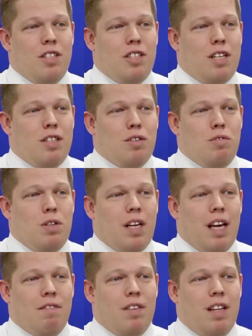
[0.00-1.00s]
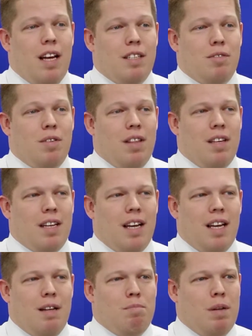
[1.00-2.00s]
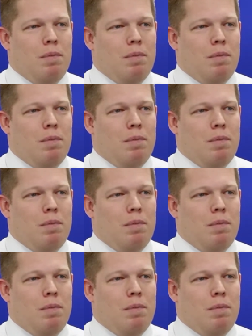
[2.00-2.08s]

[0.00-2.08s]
finished any schooling after that. So I think I had